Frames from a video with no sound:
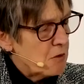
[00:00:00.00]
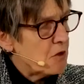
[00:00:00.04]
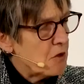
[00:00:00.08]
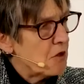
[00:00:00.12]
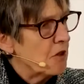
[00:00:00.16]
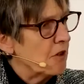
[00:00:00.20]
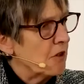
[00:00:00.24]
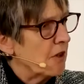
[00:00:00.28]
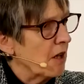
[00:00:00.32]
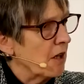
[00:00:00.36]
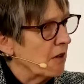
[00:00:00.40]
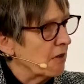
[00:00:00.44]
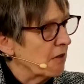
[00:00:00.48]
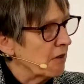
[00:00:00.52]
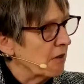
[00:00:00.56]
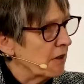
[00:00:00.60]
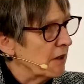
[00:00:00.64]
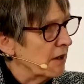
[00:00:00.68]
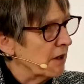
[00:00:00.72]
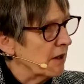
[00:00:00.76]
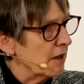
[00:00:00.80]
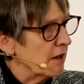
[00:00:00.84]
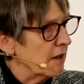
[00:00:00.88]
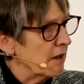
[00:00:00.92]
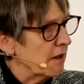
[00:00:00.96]

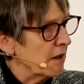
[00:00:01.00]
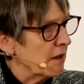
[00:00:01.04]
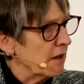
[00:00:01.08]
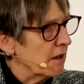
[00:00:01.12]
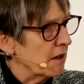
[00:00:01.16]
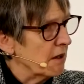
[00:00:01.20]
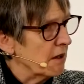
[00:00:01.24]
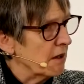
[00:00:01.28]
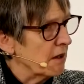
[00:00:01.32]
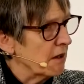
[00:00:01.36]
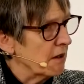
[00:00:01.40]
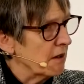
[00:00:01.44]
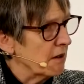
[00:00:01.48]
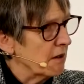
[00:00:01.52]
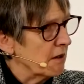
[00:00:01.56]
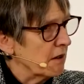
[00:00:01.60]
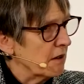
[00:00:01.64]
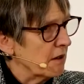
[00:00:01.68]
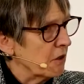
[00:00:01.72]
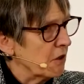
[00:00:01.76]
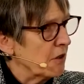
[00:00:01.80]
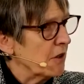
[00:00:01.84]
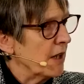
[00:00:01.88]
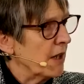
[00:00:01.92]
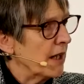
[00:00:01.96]
surrounding are
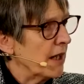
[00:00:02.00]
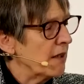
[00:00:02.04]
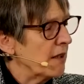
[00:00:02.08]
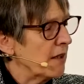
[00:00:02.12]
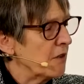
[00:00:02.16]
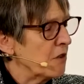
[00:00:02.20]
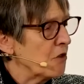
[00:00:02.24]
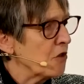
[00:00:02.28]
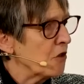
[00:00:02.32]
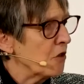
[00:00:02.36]
connected,